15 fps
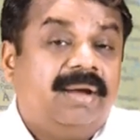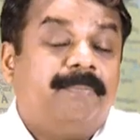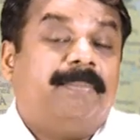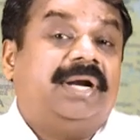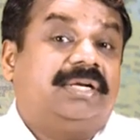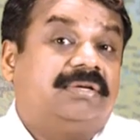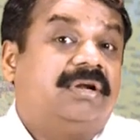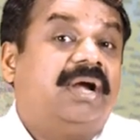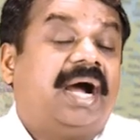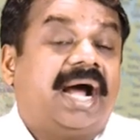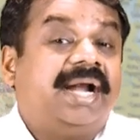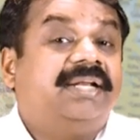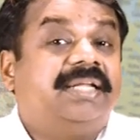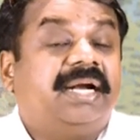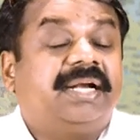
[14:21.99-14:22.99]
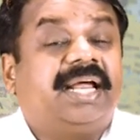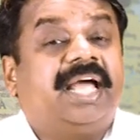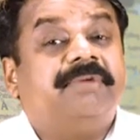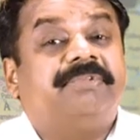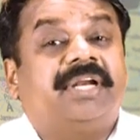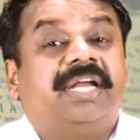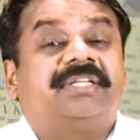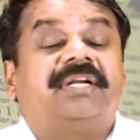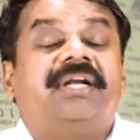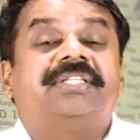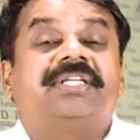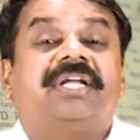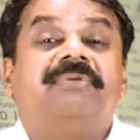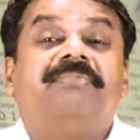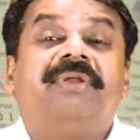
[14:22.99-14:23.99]
But at that time, the racial
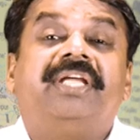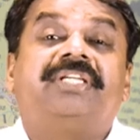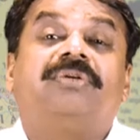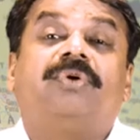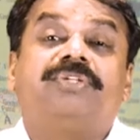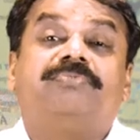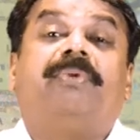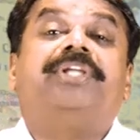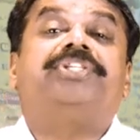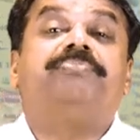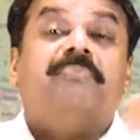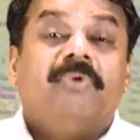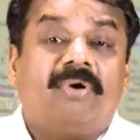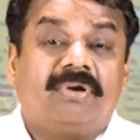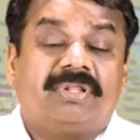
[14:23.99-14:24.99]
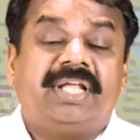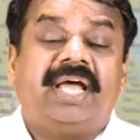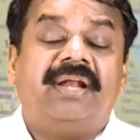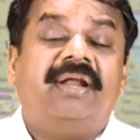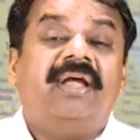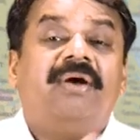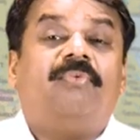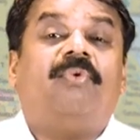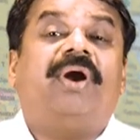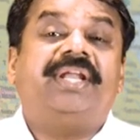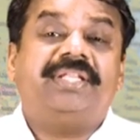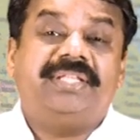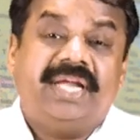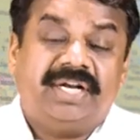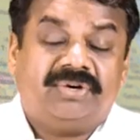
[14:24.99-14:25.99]
discrimination was much more than what
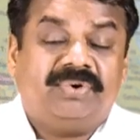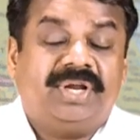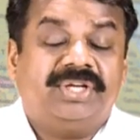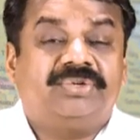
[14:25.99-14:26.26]
is there today.